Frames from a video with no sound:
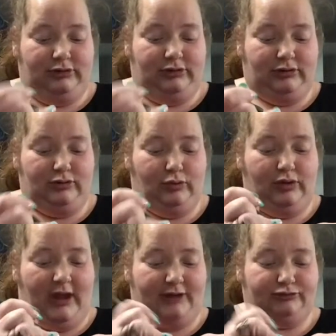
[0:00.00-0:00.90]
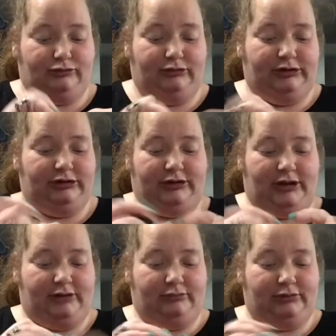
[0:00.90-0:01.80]
naturally. Like, I
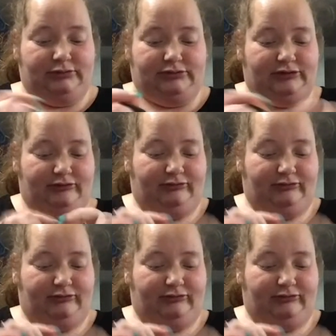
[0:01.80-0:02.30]
don't know, because